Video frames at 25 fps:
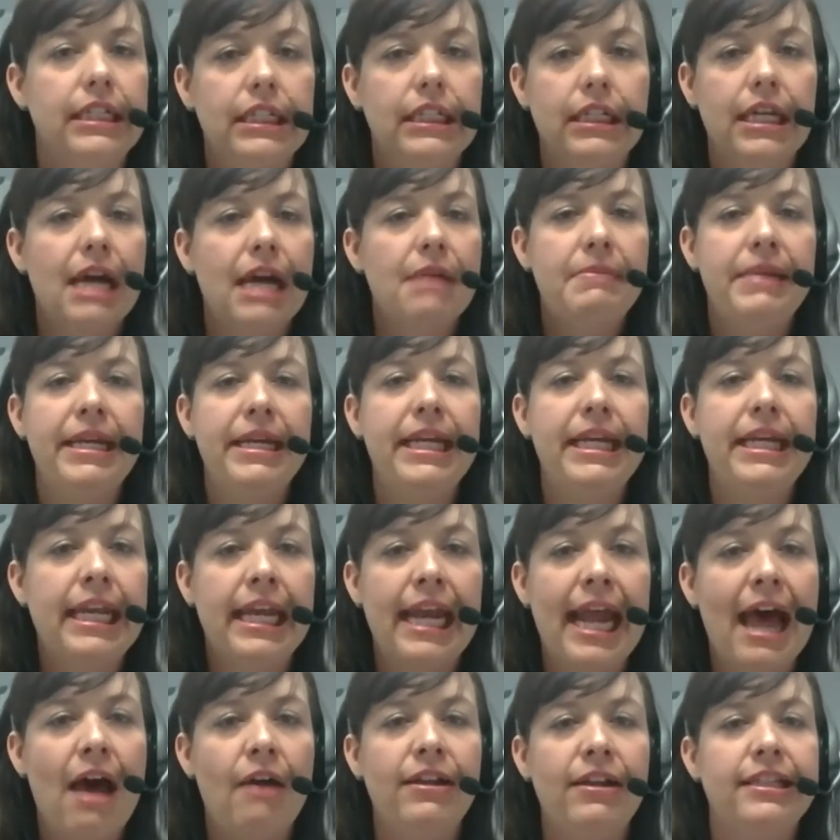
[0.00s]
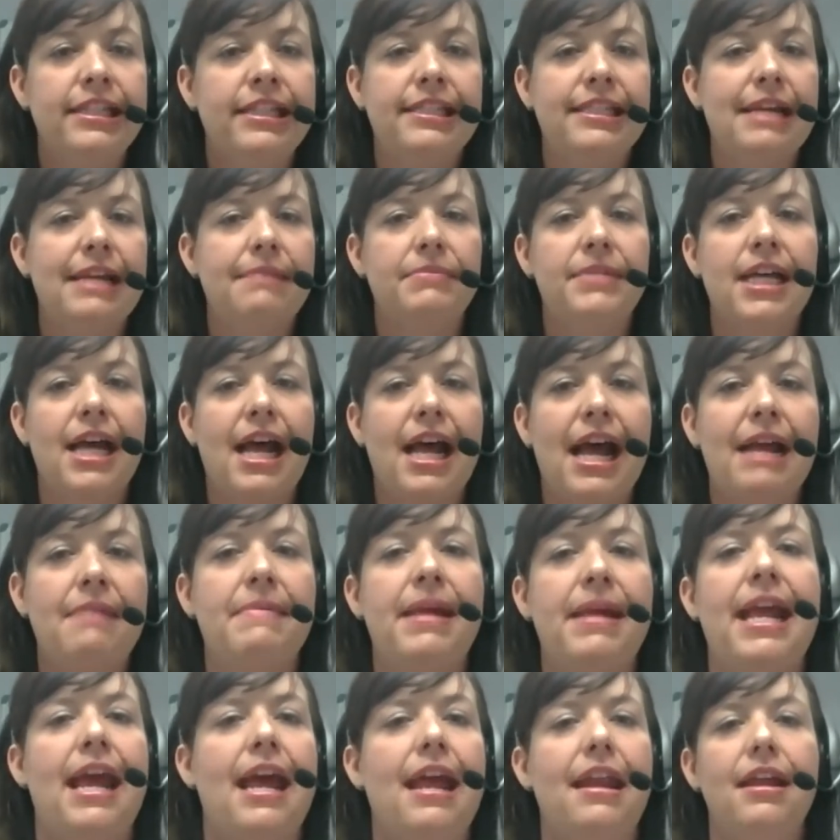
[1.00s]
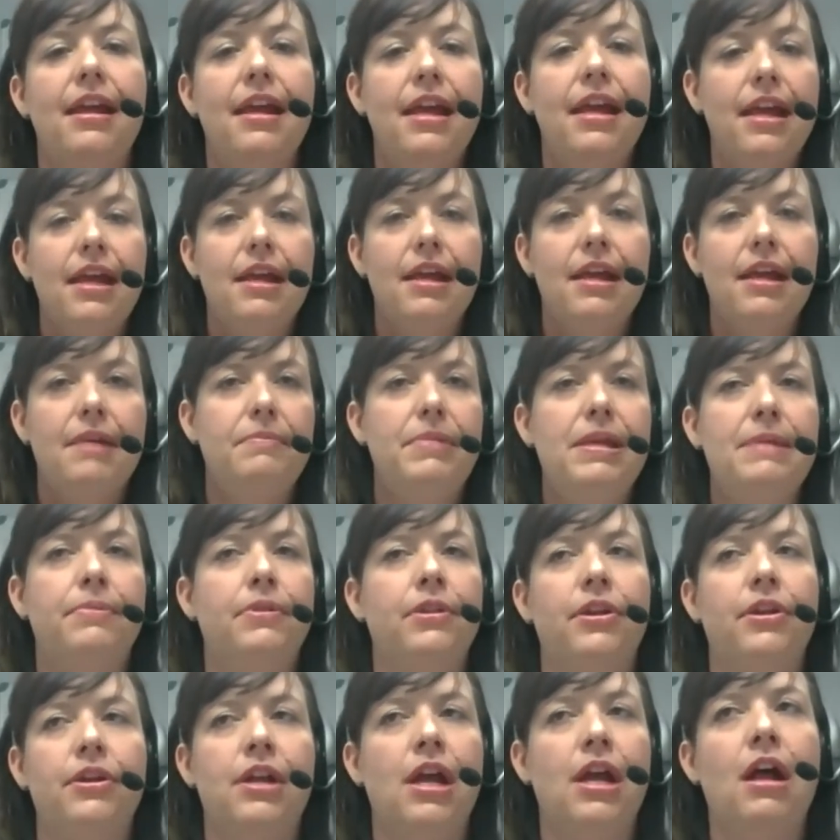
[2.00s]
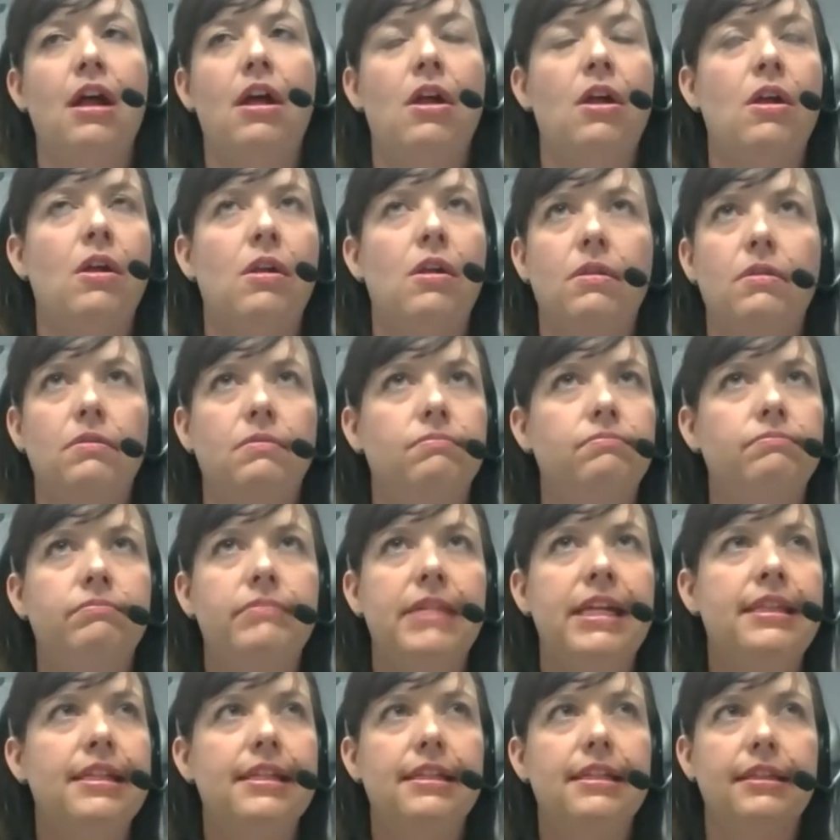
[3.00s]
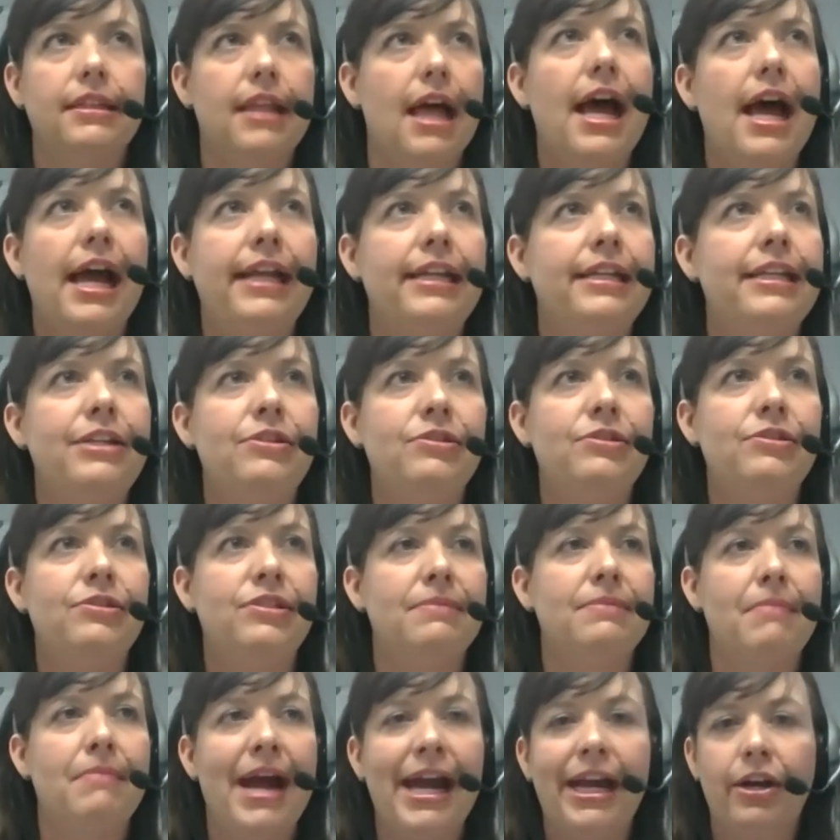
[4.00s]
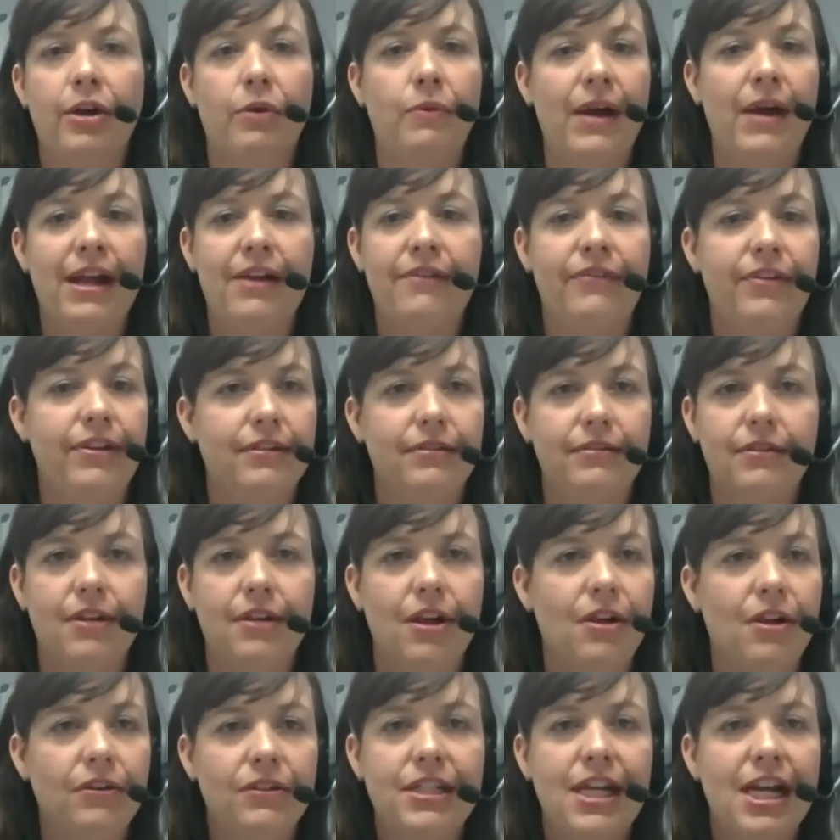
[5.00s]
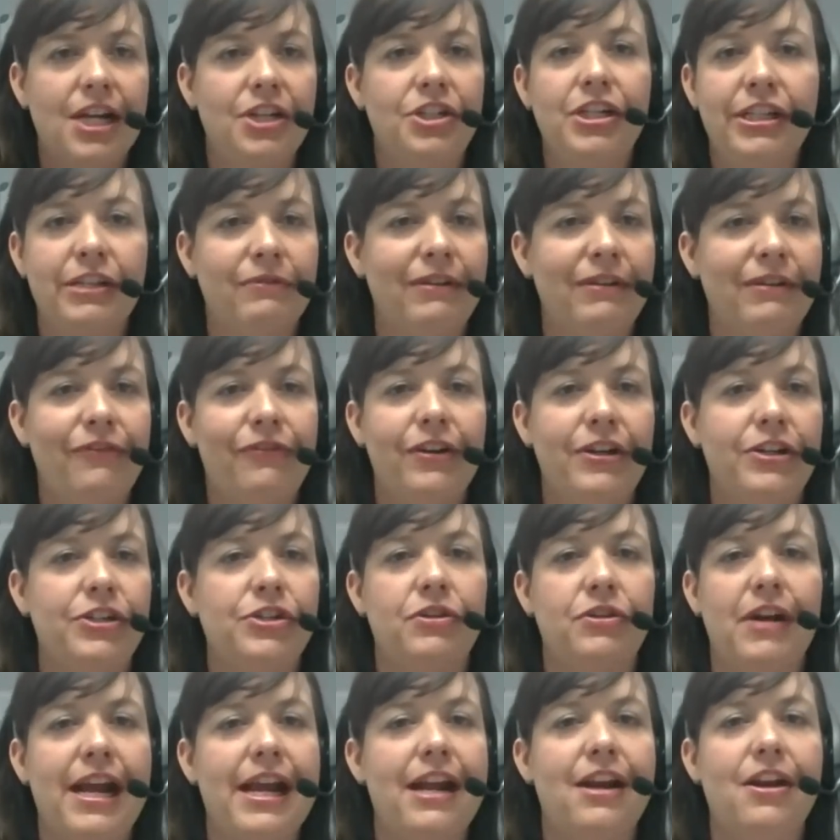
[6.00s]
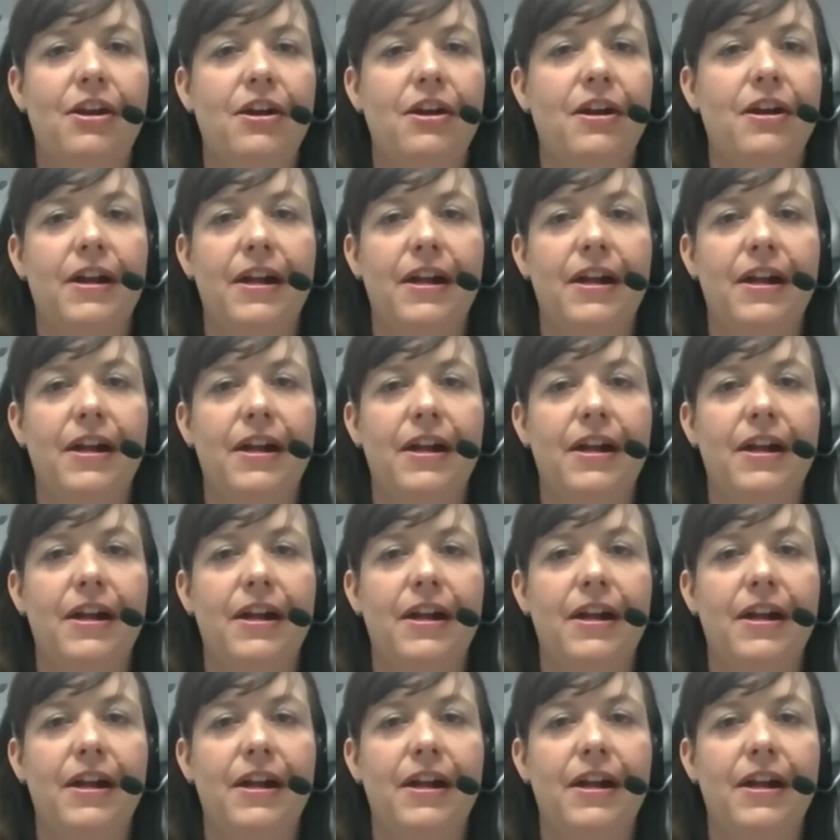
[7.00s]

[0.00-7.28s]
coming in and out at the same time, and people are not all in the line to use the microwave and all touching the refrigerator.